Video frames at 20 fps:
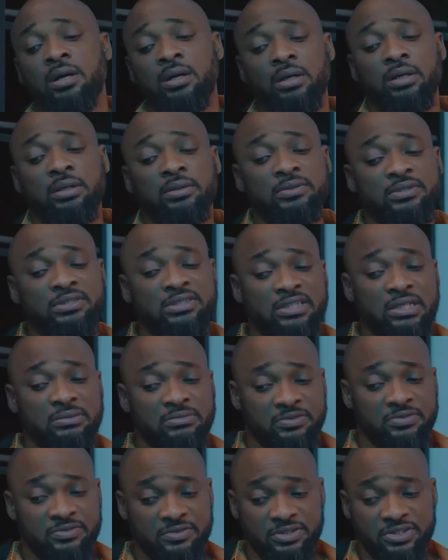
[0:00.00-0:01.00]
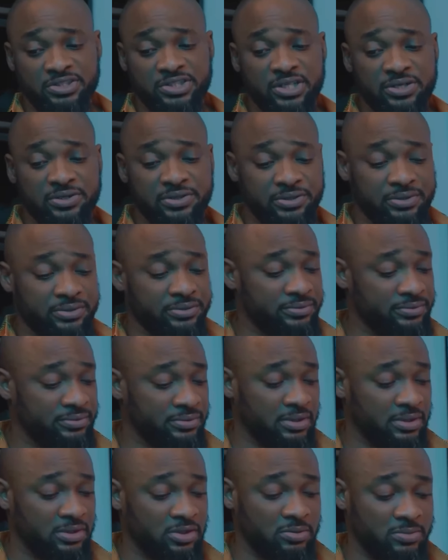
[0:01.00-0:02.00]
I'll wait till I'm in the shower.
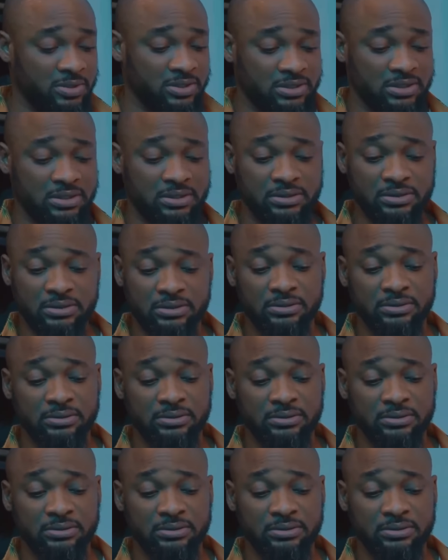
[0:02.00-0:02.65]
I'll come out and eat.